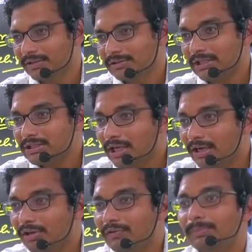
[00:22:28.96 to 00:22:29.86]
Such
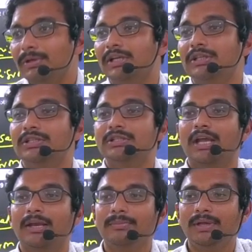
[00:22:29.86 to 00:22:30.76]
kind of applications
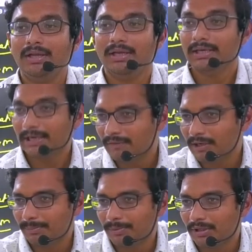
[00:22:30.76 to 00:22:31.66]
can be
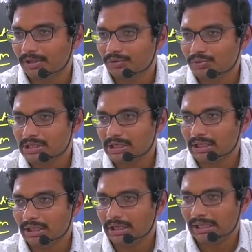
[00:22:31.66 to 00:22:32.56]
developed
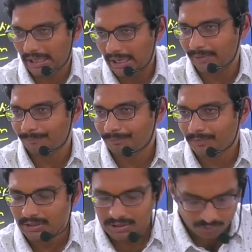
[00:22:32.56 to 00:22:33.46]
using AI.
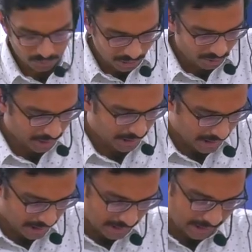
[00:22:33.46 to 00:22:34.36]
Only on
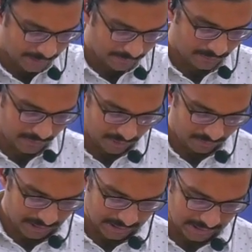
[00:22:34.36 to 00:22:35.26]
AI, they have given
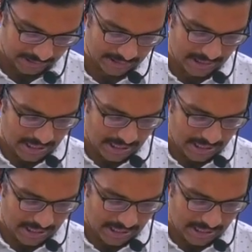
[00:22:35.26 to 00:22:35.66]
many things.